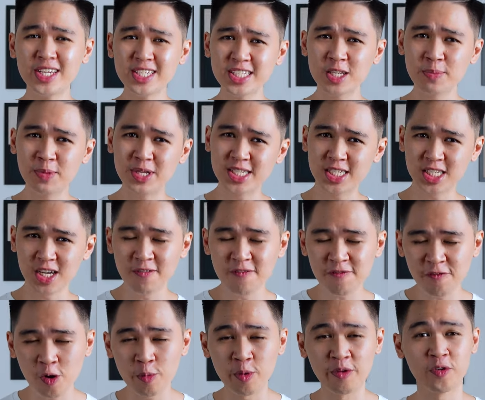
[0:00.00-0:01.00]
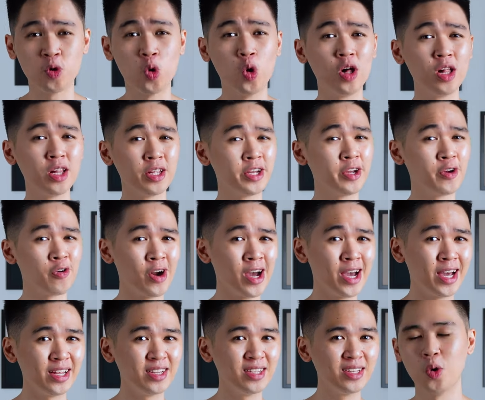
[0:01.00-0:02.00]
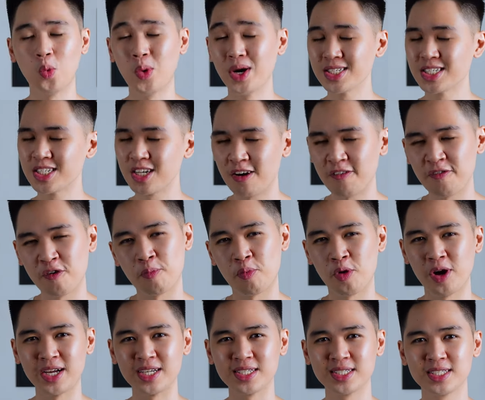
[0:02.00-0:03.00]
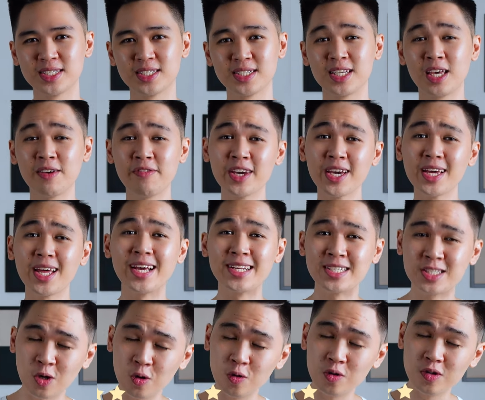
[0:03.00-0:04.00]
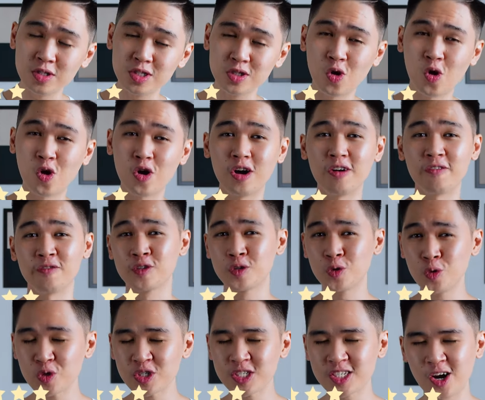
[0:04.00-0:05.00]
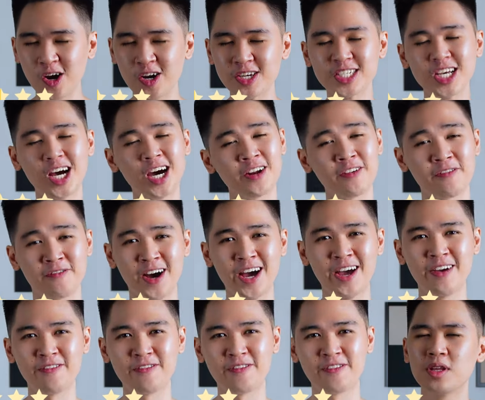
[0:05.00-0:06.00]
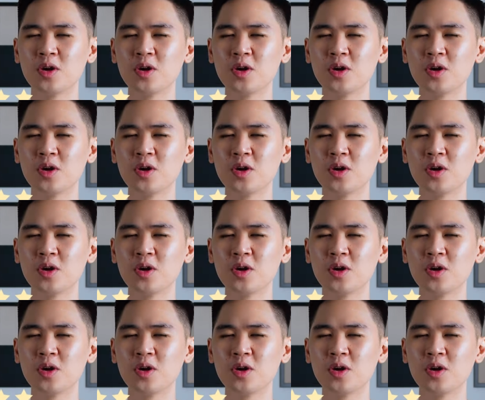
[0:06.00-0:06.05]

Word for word: needs to be some form of quality, right? one star for price. Giving it a total score of two stars out of five.